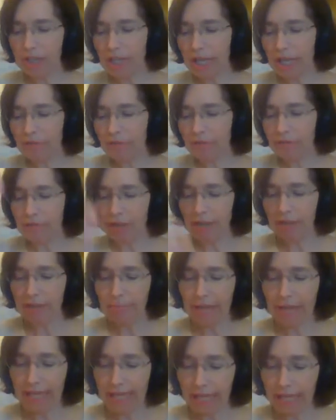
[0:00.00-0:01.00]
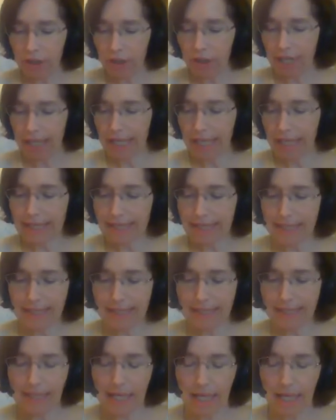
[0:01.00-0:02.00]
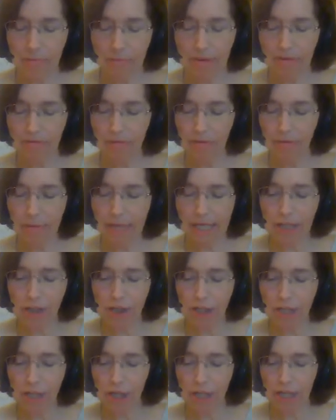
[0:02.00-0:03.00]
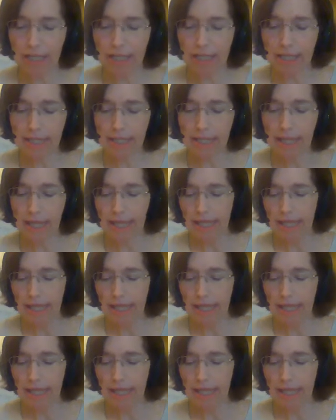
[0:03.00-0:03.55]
have a front page that has this same information on it,